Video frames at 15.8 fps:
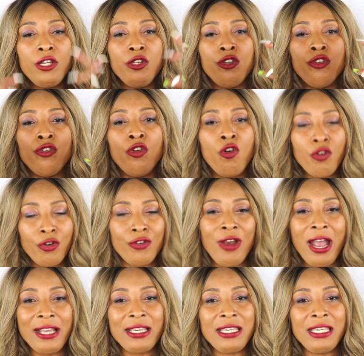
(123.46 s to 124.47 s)
no
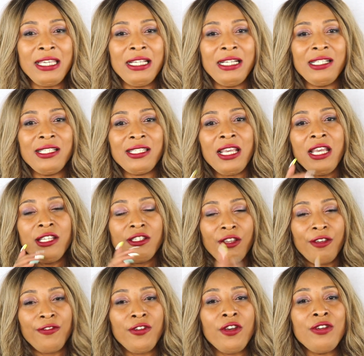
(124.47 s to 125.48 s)
crack eels. So
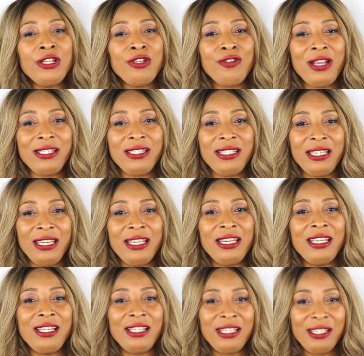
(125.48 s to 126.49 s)
if you're interested
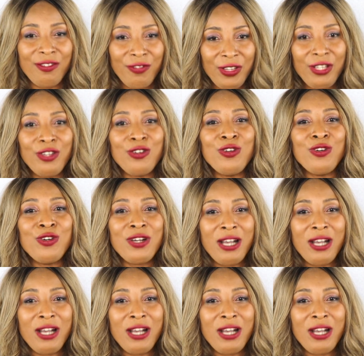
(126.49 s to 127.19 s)
in this video,